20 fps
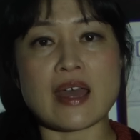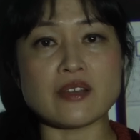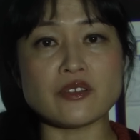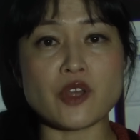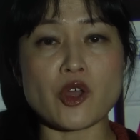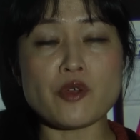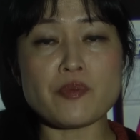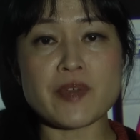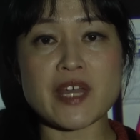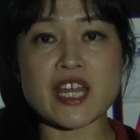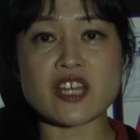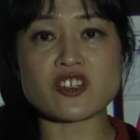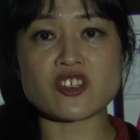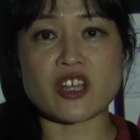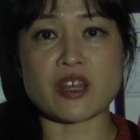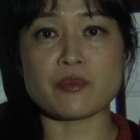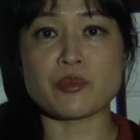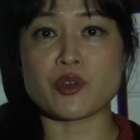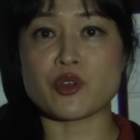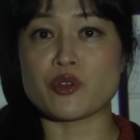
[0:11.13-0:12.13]
And low pH
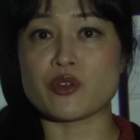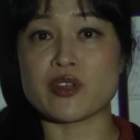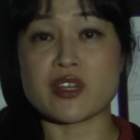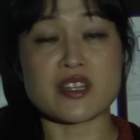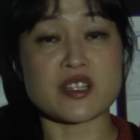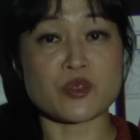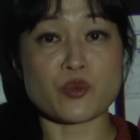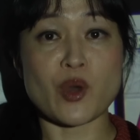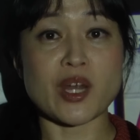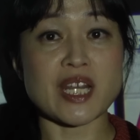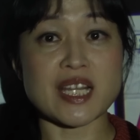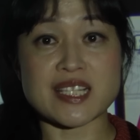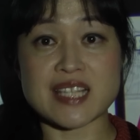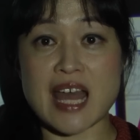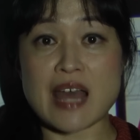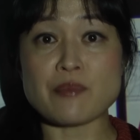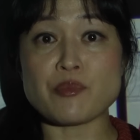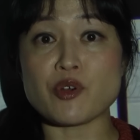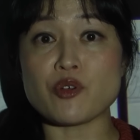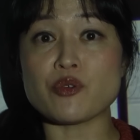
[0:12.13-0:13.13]
shampoo is one
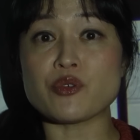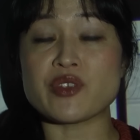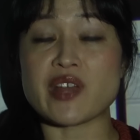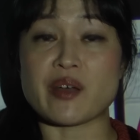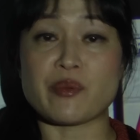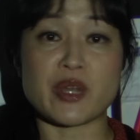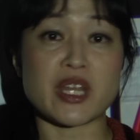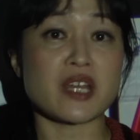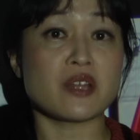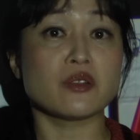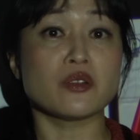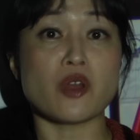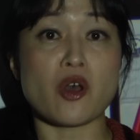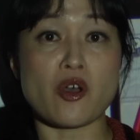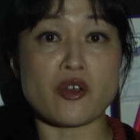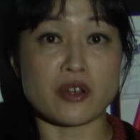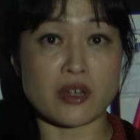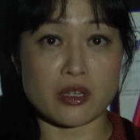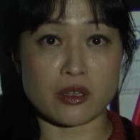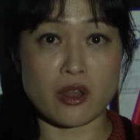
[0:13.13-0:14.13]
example that we can
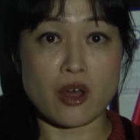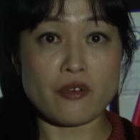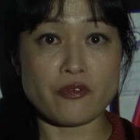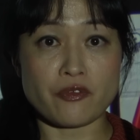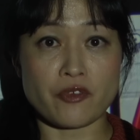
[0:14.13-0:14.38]
learn a lot